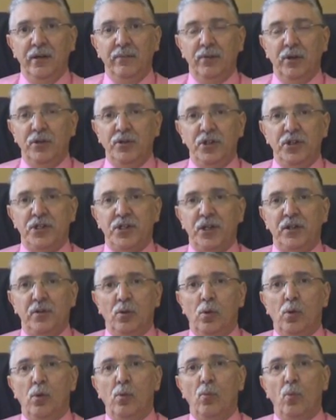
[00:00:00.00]
Because you sit
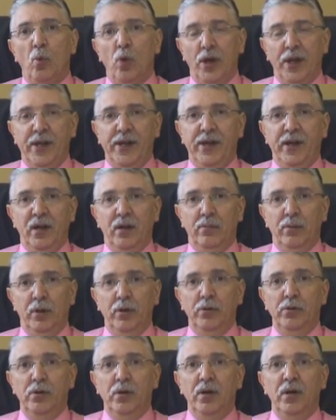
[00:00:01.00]
at home worrying
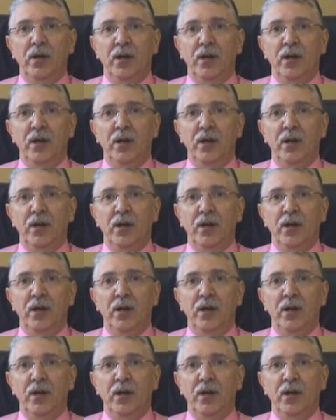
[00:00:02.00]
about,